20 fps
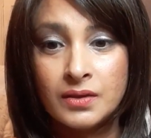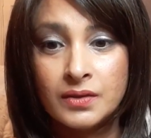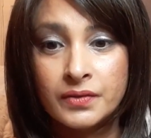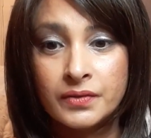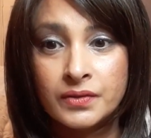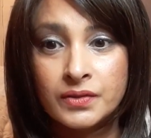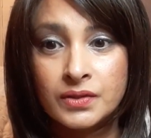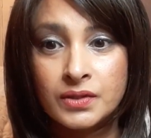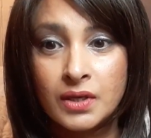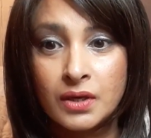
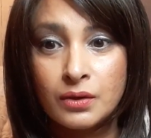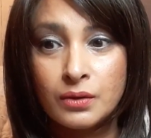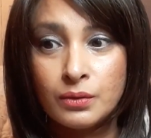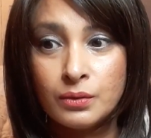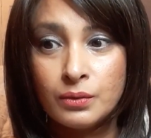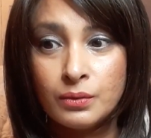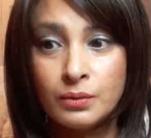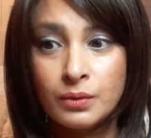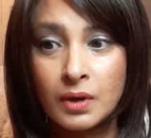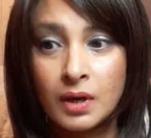
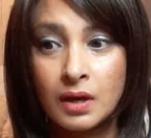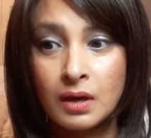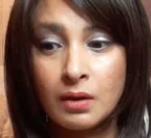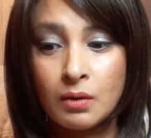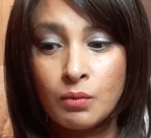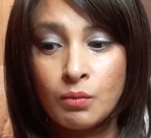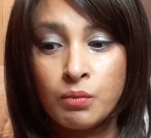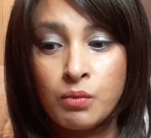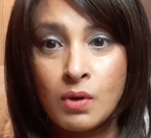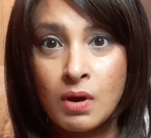So
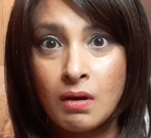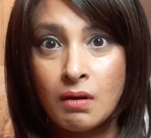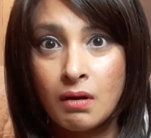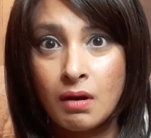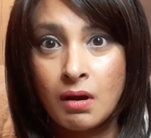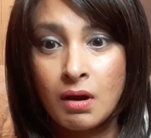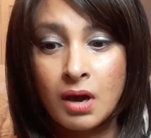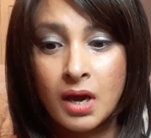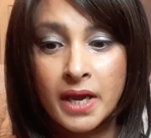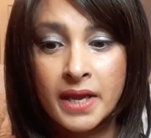what
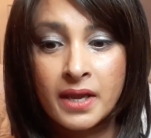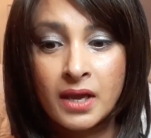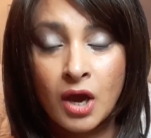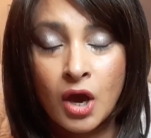I